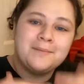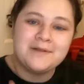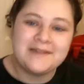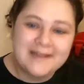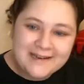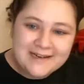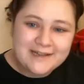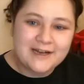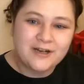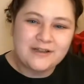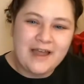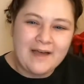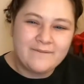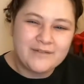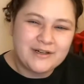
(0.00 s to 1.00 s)
play to their
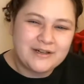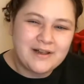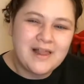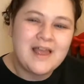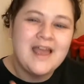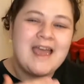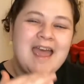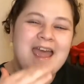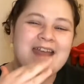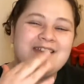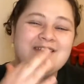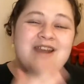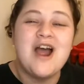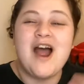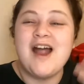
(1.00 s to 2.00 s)
level
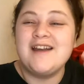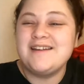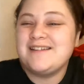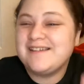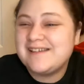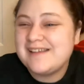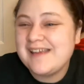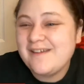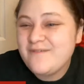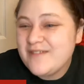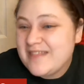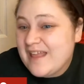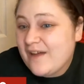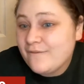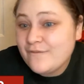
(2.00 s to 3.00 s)
and not give
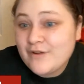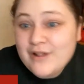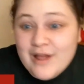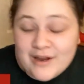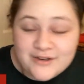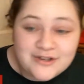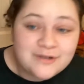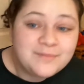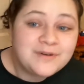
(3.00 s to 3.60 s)
it that full 100%,